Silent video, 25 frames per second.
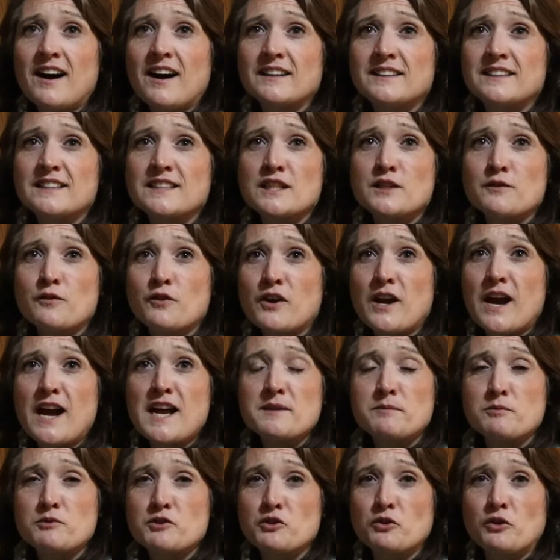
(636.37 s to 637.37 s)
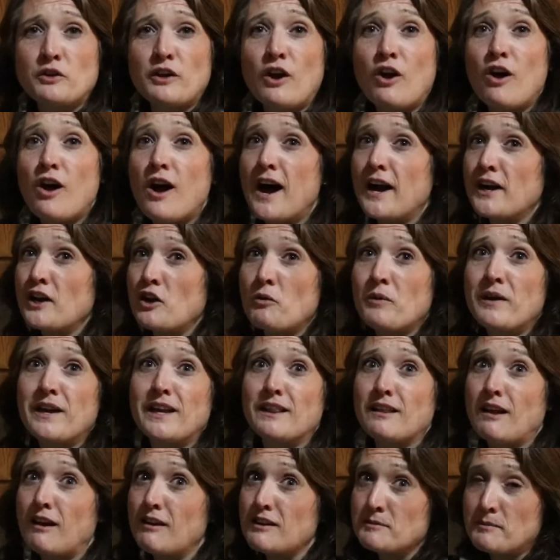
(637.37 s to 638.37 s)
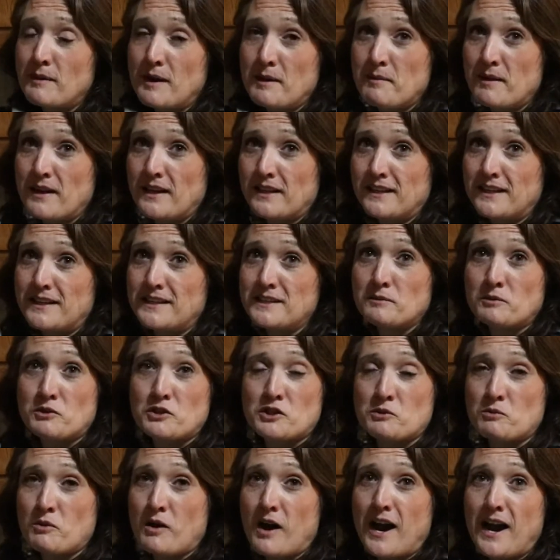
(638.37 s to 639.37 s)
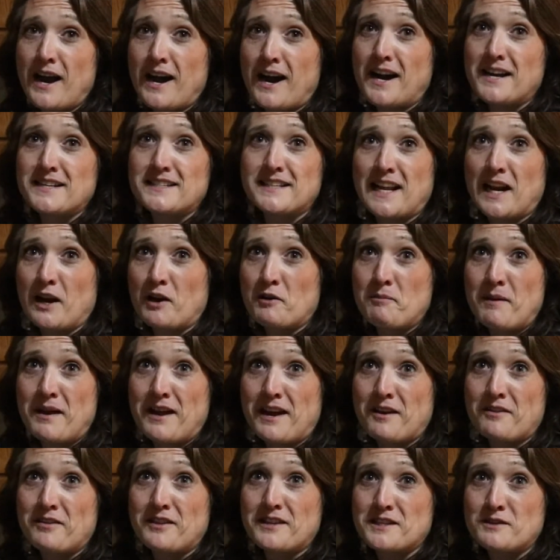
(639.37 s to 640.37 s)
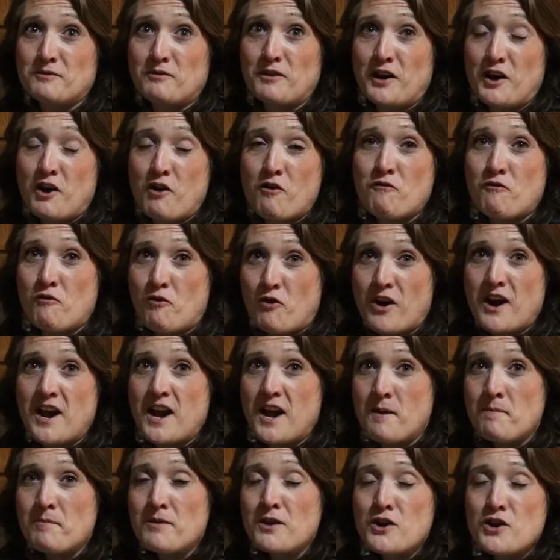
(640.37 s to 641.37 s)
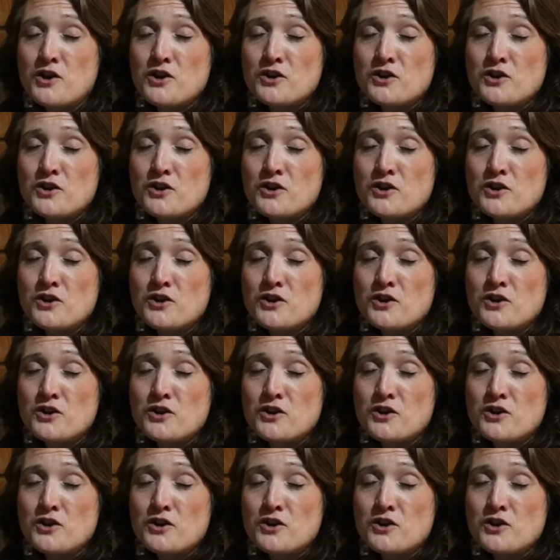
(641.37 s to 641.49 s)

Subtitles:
This is for Casper Tulio. I know he loves my Baileys, which is why I said I would make this video for him.